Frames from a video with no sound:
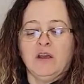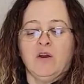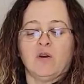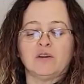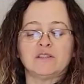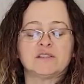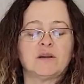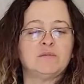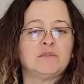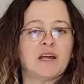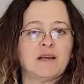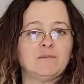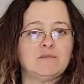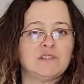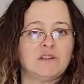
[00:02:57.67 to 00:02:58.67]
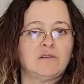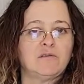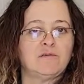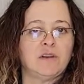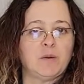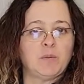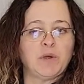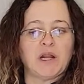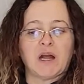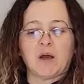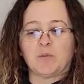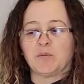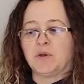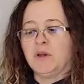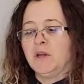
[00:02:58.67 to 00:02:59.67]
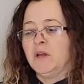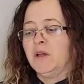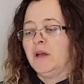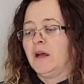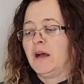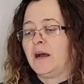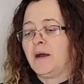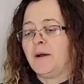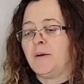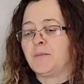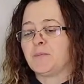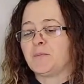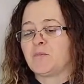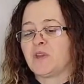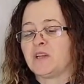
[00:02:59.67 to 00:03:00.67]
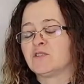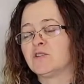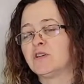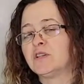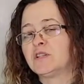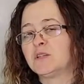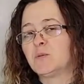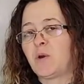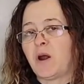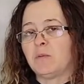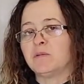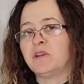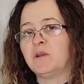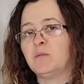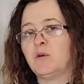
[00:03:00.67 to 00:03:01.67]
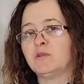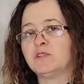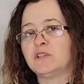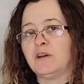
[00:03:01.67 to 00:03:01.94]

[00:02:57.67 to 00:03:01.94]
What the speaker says: or sometimes they'll flip it up. So this is probably the most